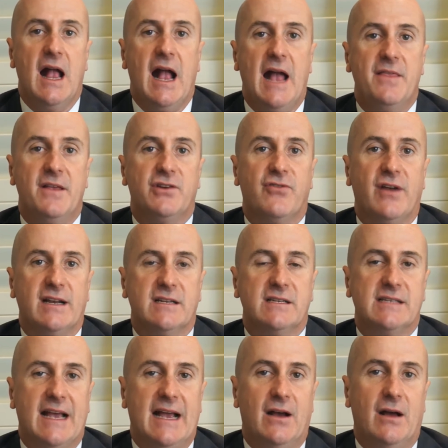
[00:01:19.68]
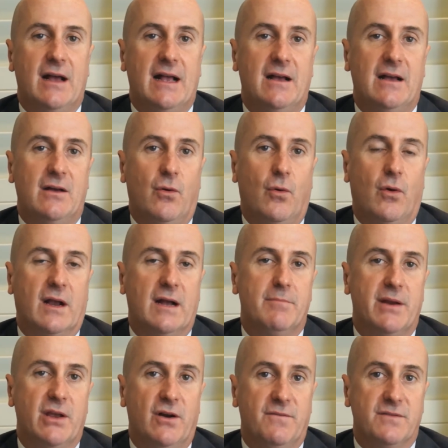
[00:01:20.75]
and the directors or
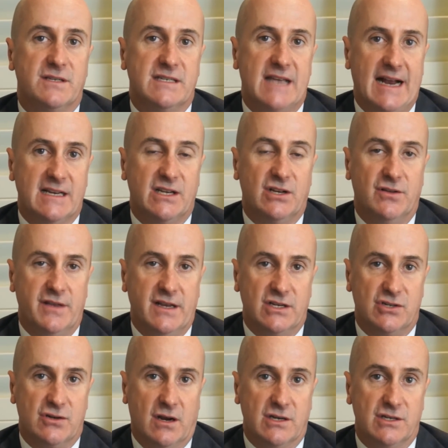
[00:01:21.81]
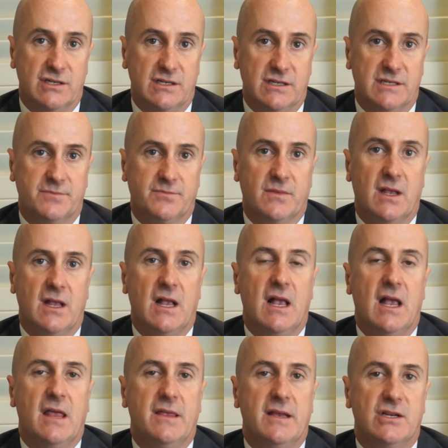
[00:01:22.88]
company officers acting on the instructions.
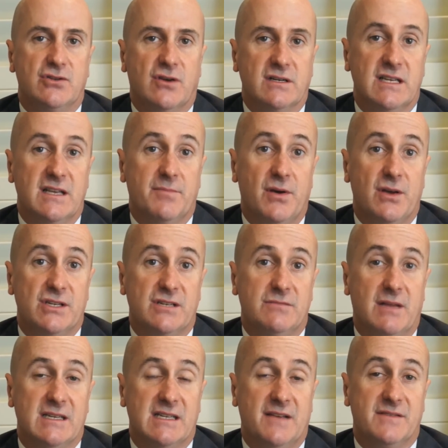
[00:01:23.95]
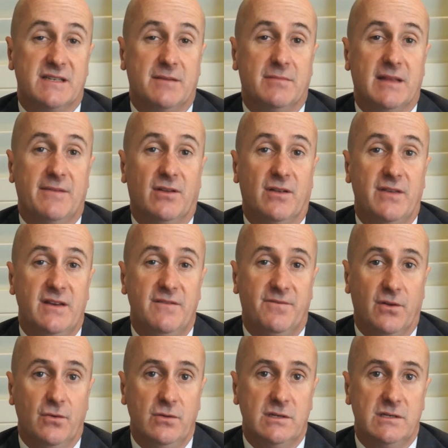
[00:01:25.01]
The instructing person must have some level of
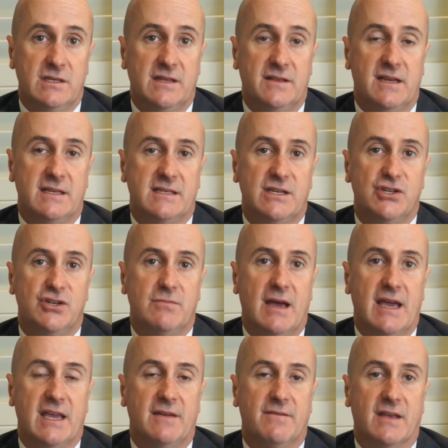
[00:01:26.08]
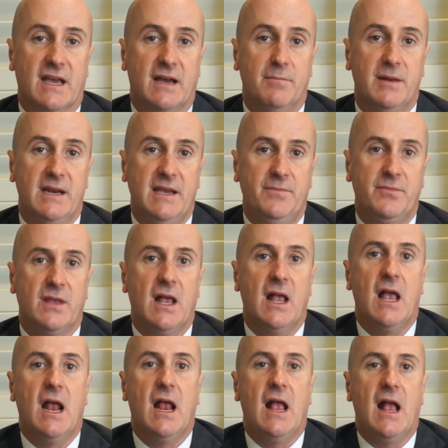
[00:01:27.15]
influence in the decision making of the company,
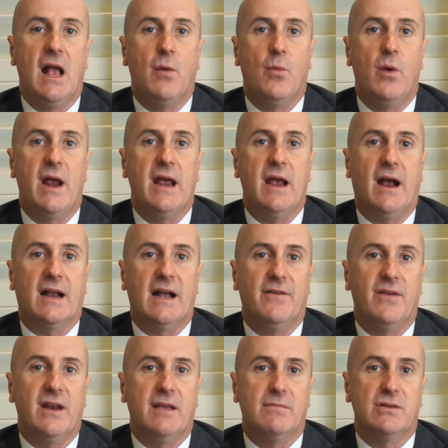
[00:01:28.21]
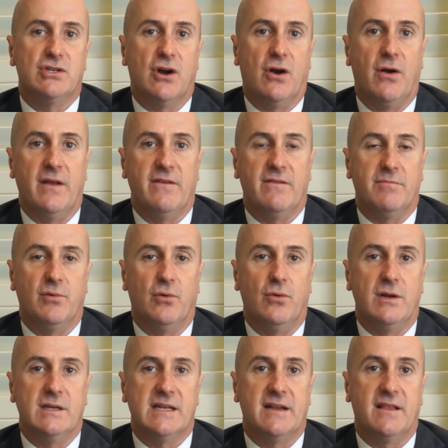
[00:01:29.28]
and where a governing majority of the board
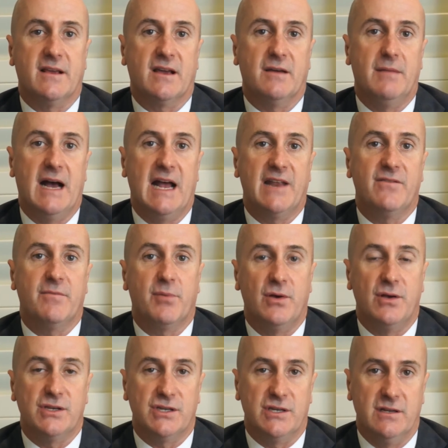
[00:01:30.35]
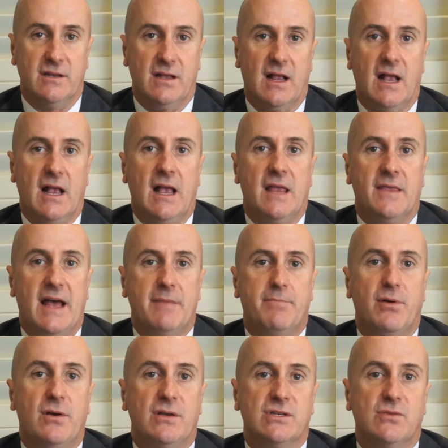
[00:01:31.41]
is under the command of a person, that
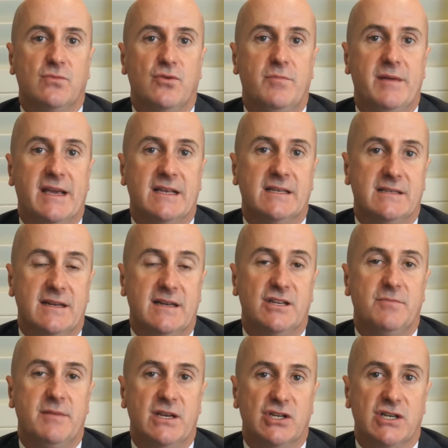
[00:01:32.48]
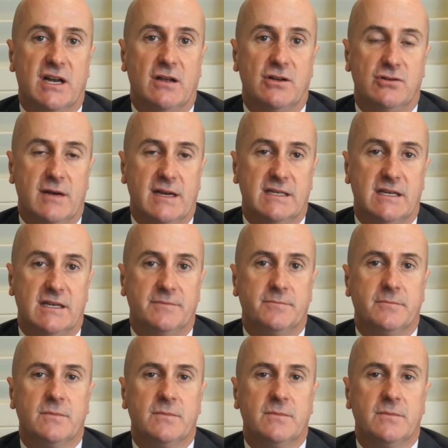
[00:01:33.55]
person would be considered to be a shadow director.